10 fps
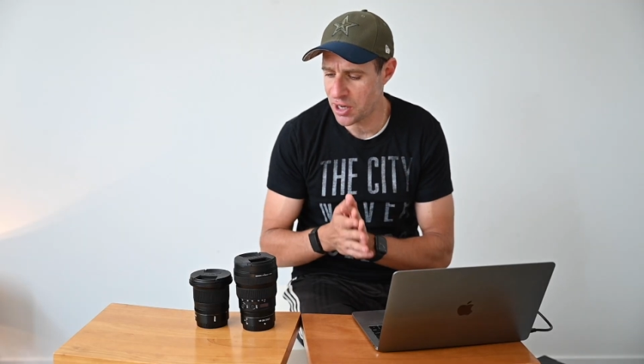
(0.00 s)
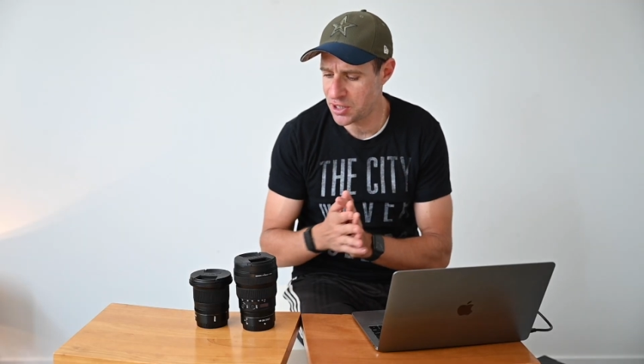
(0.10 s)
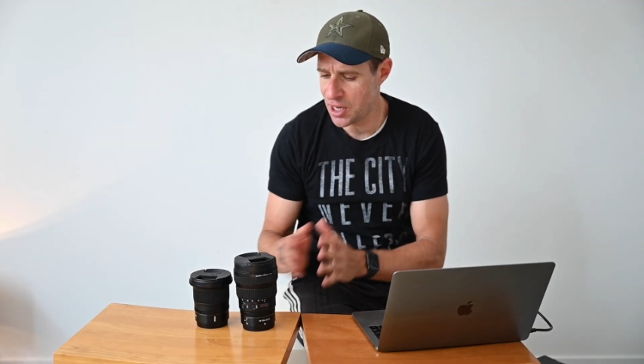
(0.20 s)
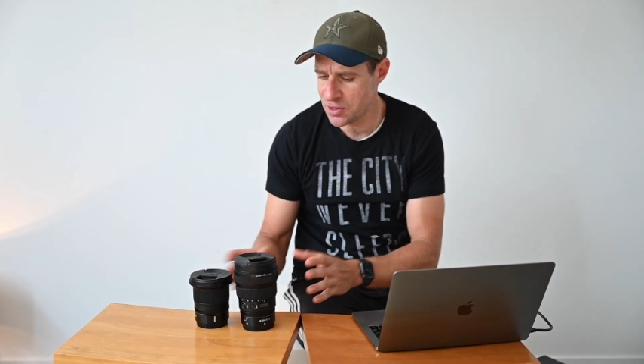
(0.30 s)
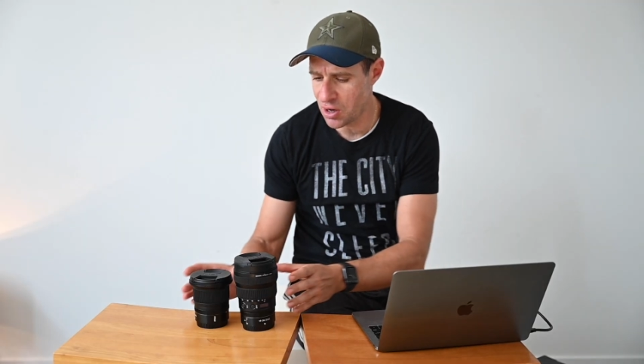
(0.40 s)
I
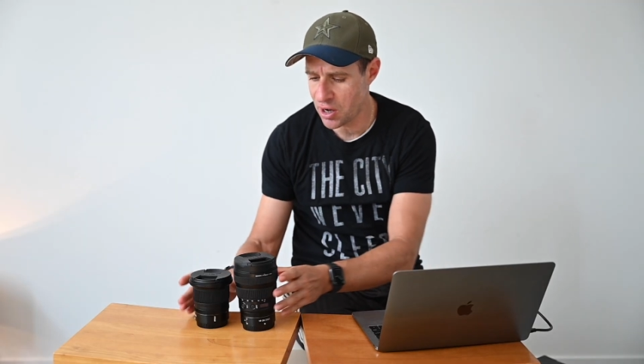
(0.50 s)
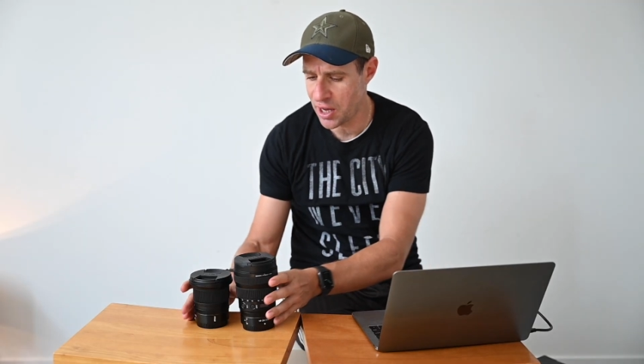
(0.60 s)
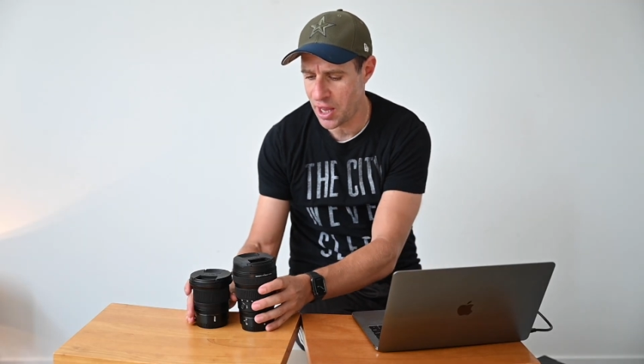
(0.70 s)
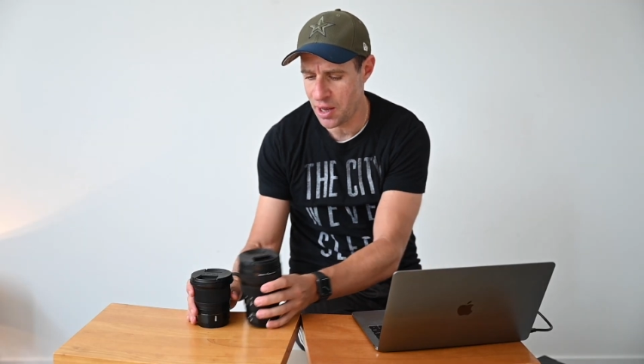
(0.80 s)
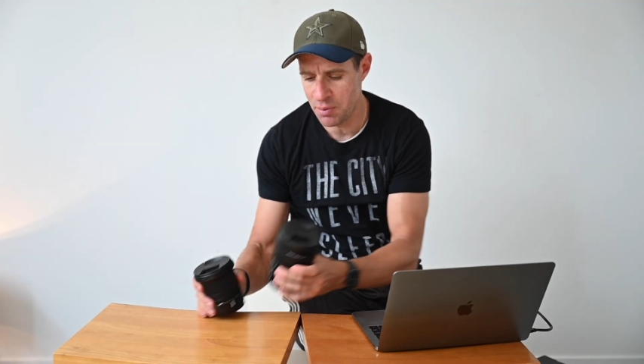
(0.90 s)
guess I
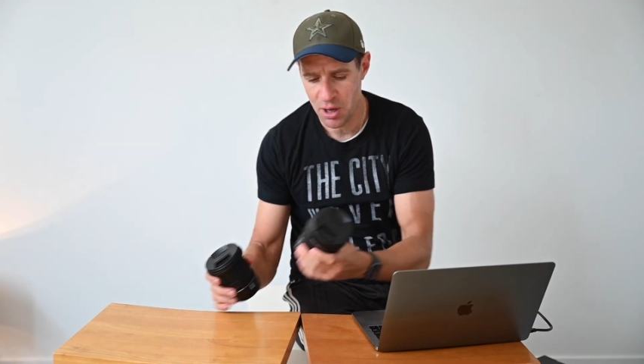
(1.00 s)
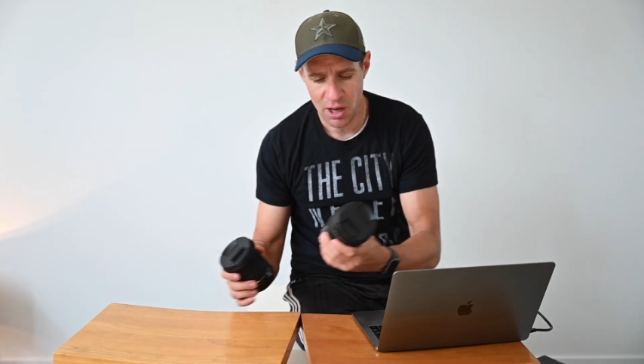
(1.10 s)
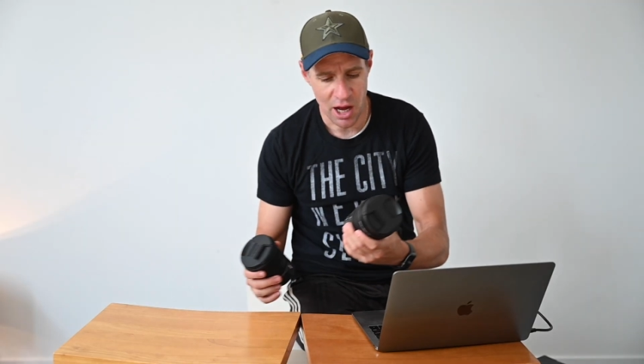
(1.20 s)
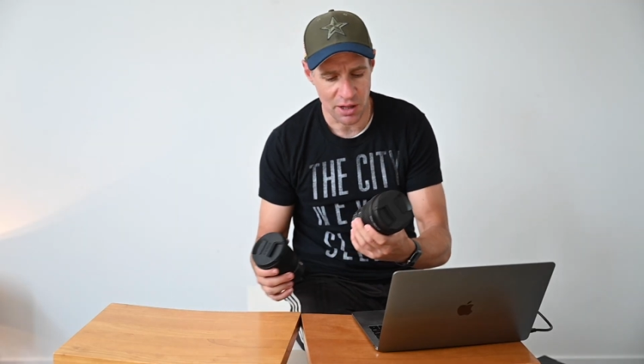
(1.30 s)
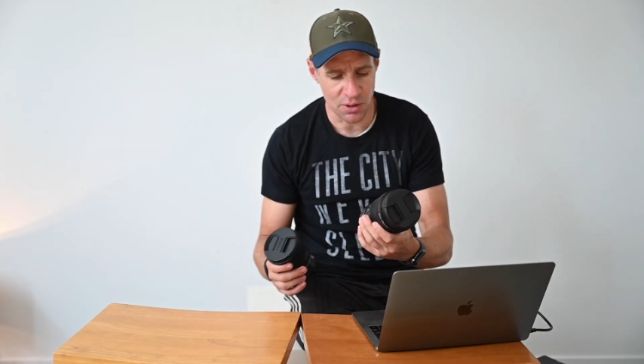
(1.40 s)
am
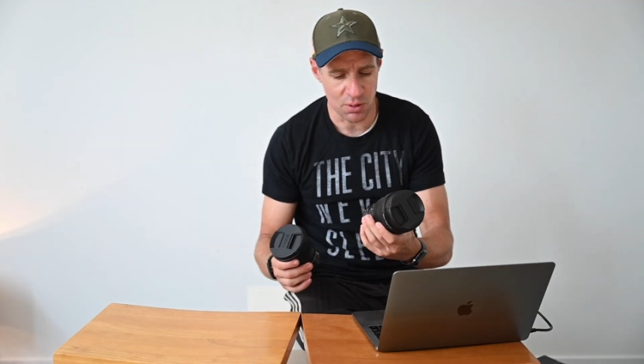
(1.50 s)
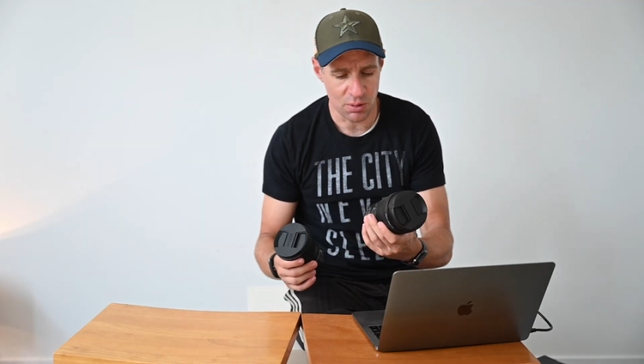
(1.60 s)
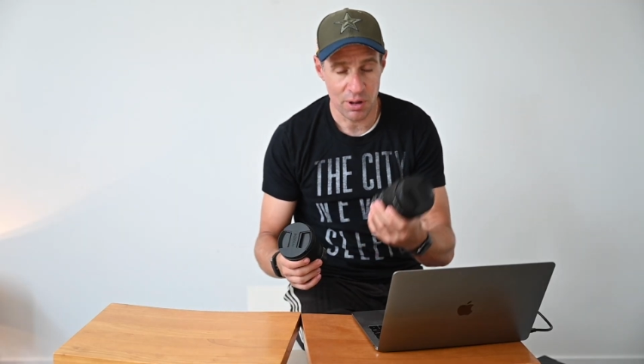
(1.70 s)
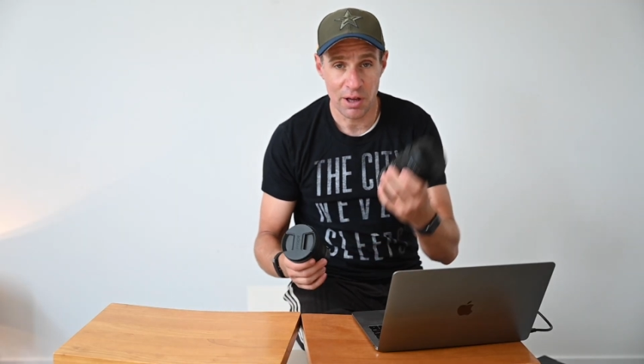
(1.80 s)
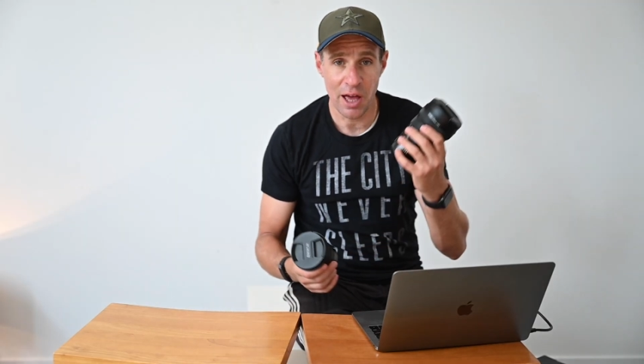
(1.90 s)
a
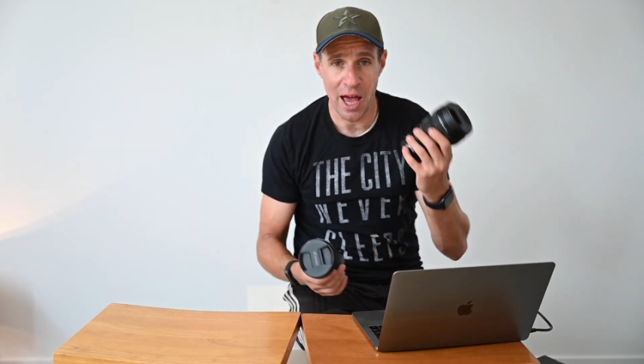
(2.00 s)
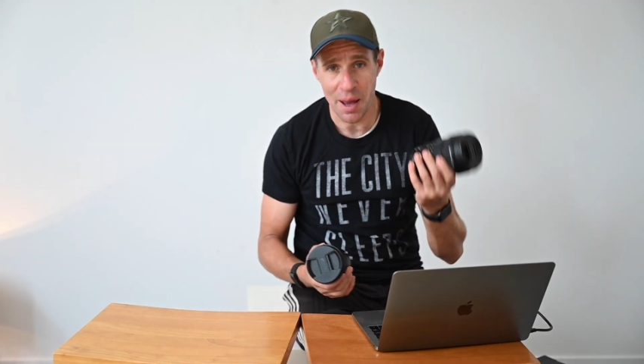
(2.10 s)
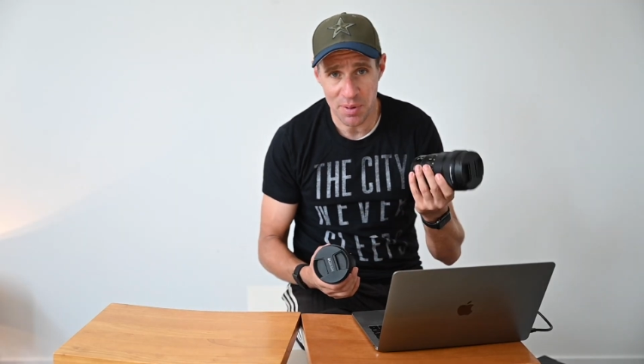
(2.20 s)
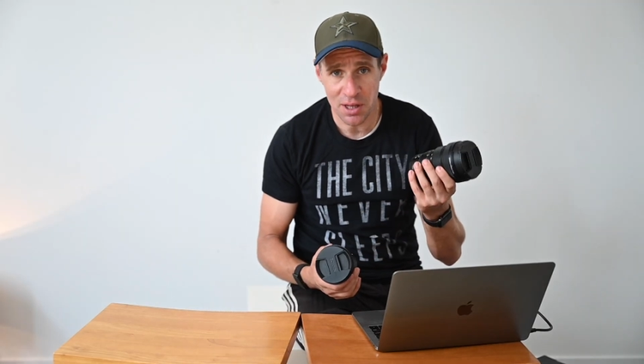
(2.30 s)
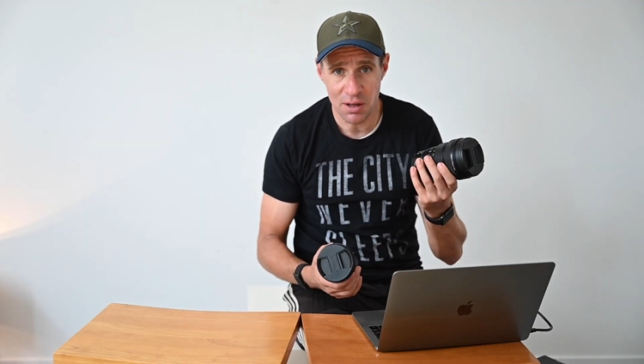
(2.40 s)
little
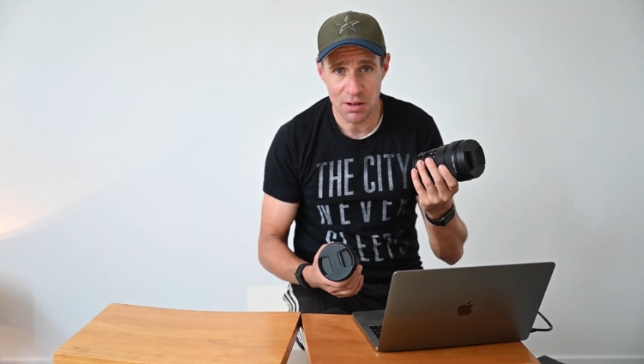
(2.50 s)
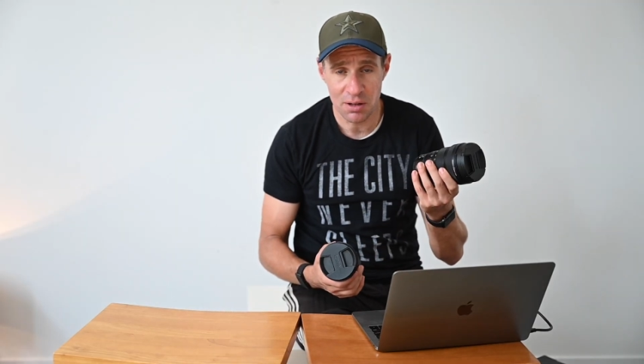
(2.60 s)
happy,